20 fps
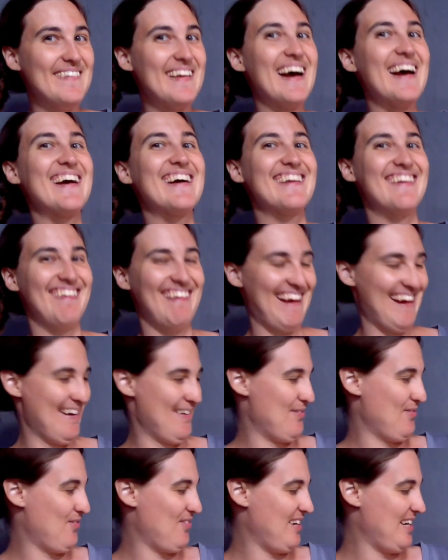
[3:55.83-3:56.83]
A
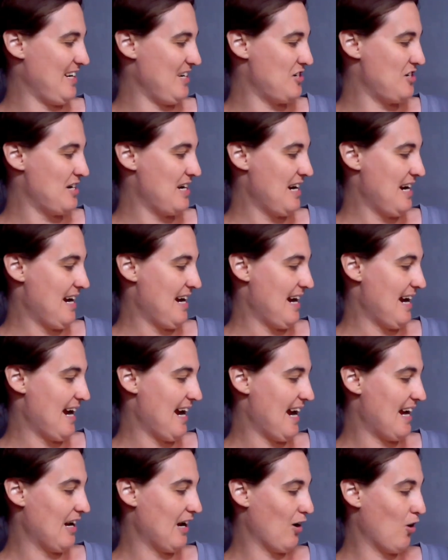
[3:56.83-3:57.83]
clownfish
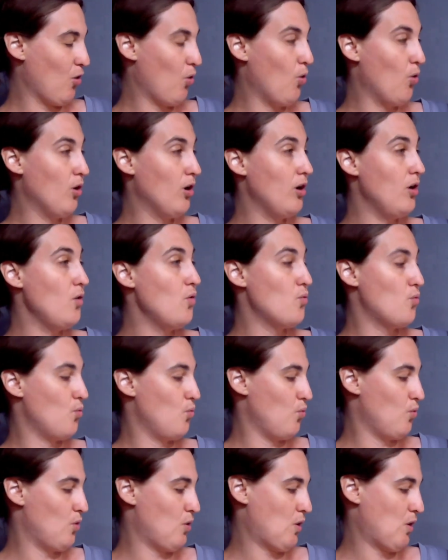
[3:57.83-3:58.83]
and a coral
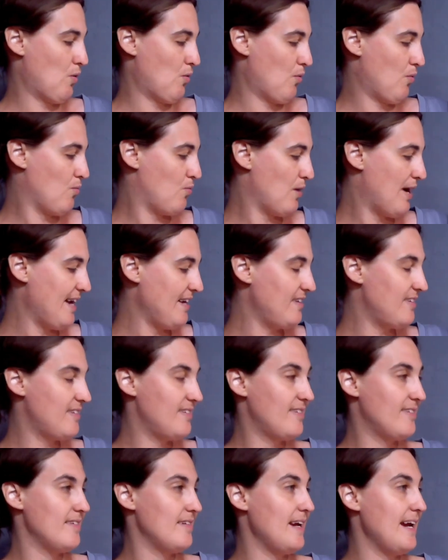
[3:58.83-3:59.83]
red
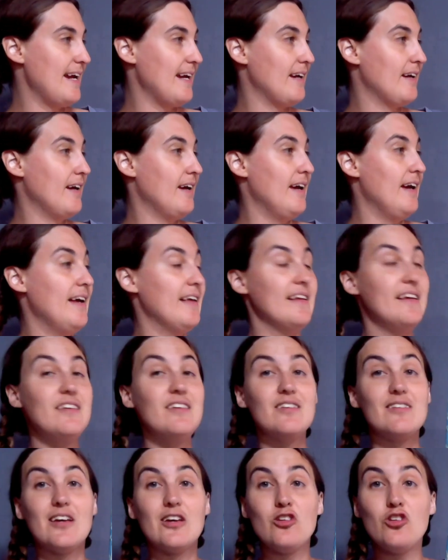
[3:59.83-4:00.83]
snake. This
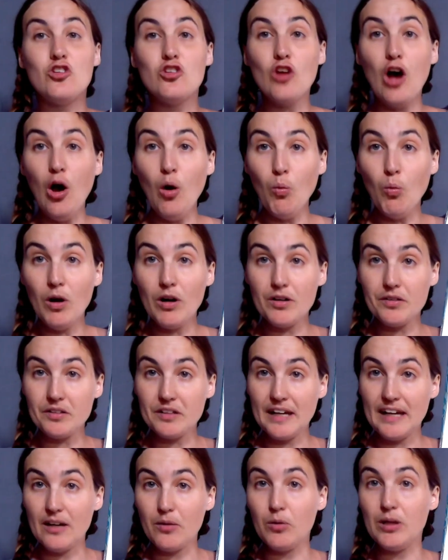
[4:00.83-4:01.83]
is a saltwater
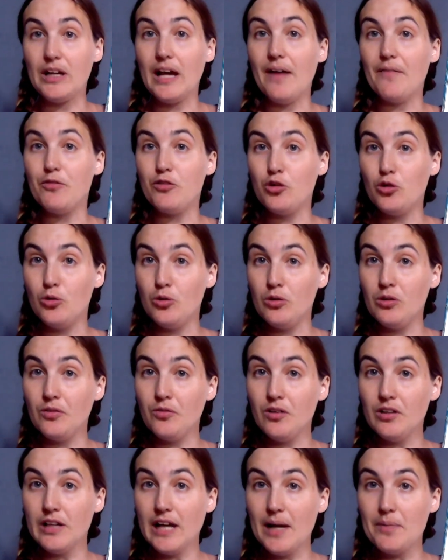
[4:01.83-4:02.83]
tank. We have two
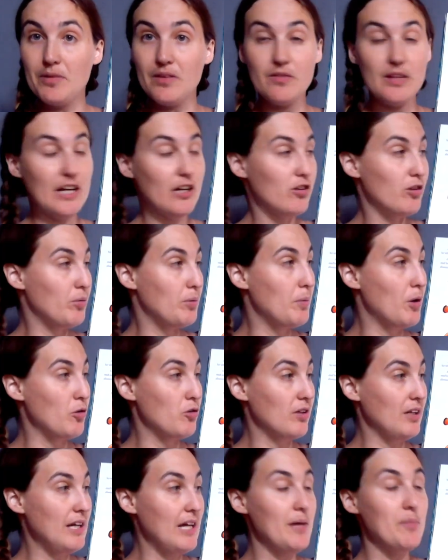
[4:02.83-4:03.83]
different types of tanks that we
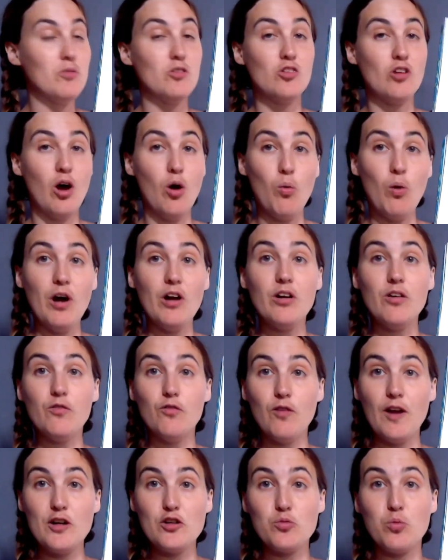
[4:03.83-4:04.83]
mostly keep saltwater and
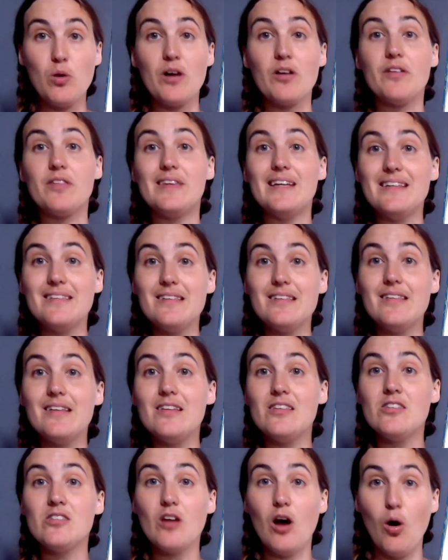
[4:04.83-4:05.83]
freshwater. This is a
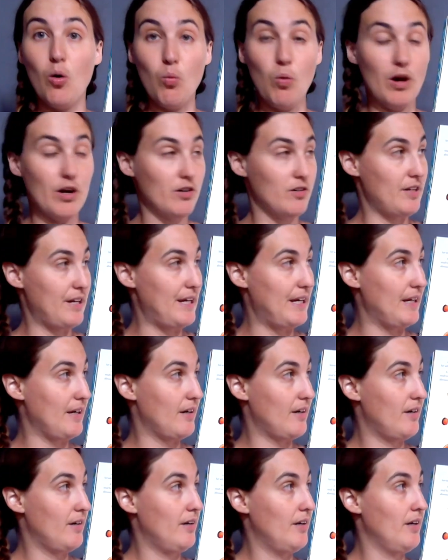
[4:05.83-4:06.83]
saltwater tank.
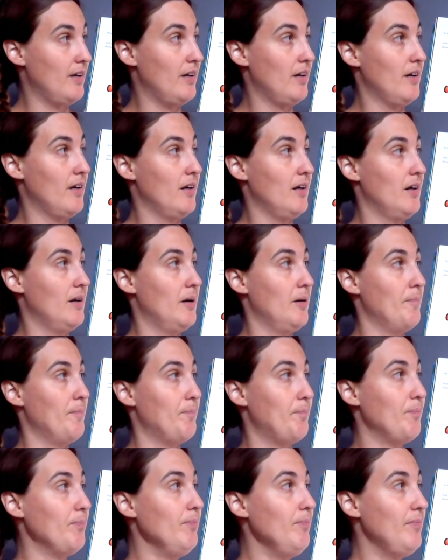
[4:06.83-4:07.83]

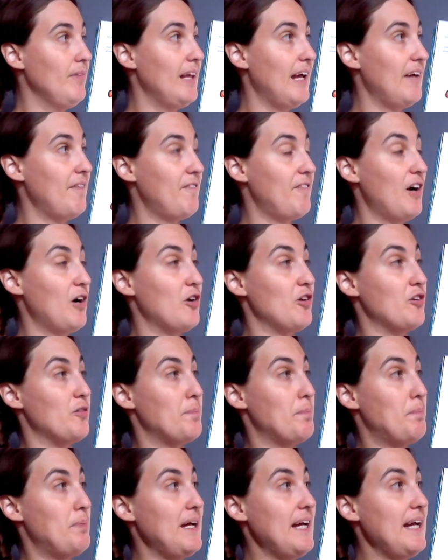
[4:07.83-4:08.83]
It felt as
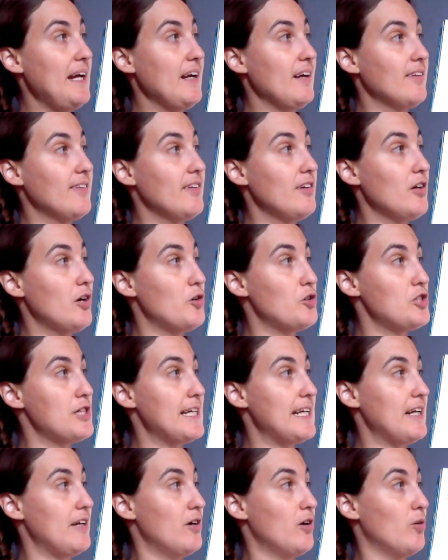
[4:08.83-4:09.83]
big as an
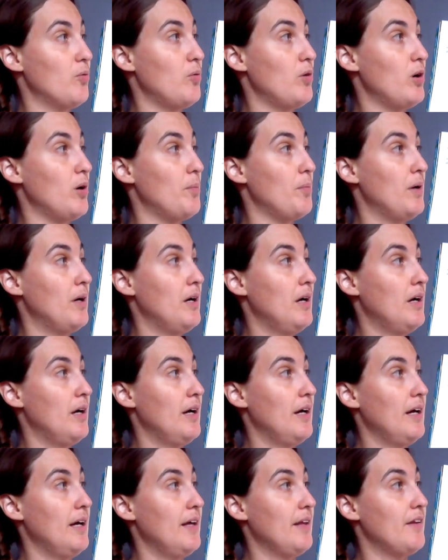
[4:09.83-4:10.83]
ocean in her room.
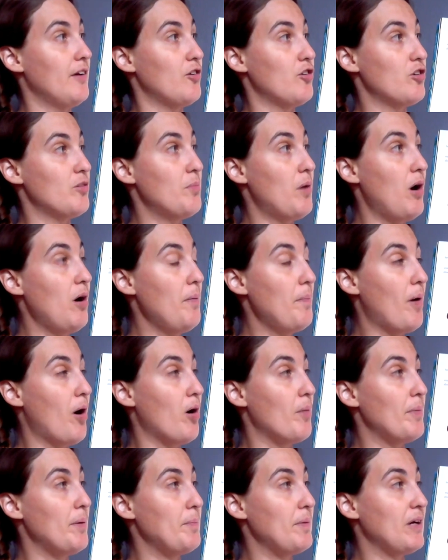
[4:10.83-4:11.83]
Their small
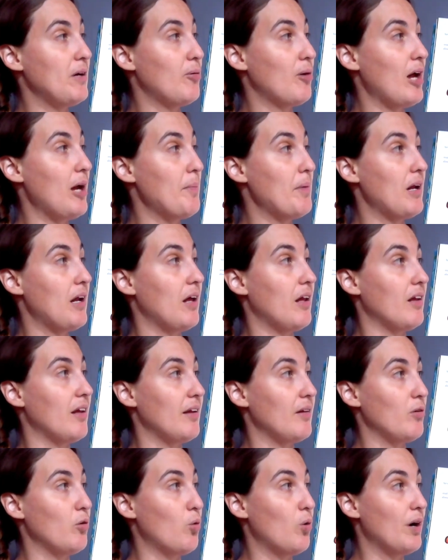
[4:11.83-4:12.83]
apartment became an
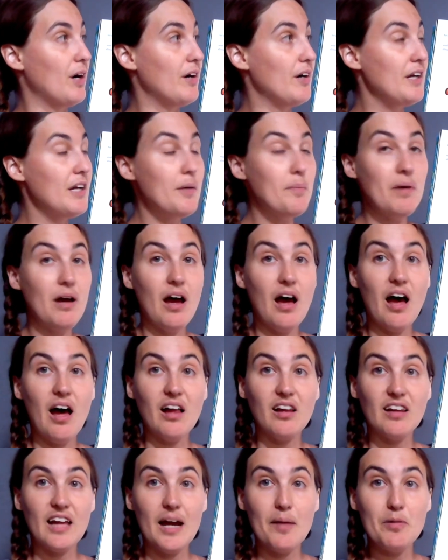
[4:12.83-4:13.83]
aquarium, a
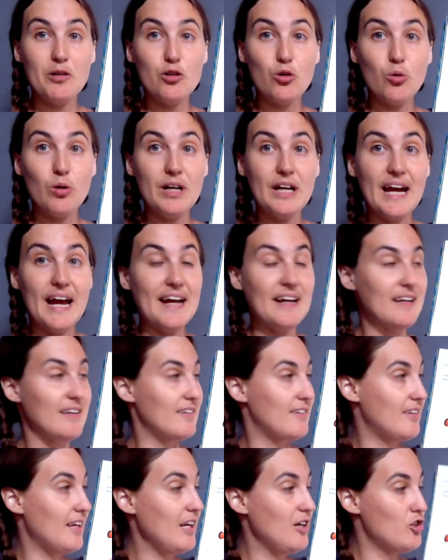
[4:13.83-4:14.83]
laboratory, and a
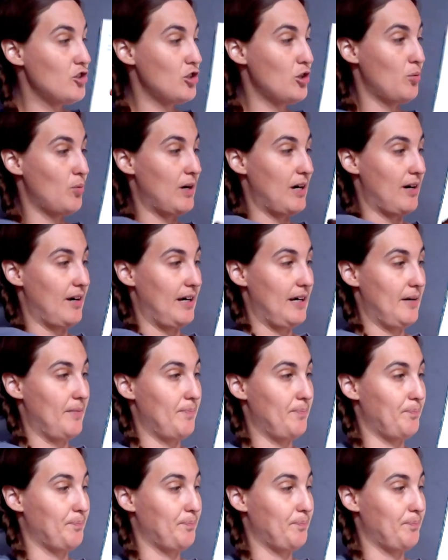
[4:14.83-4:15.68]
sanctuary.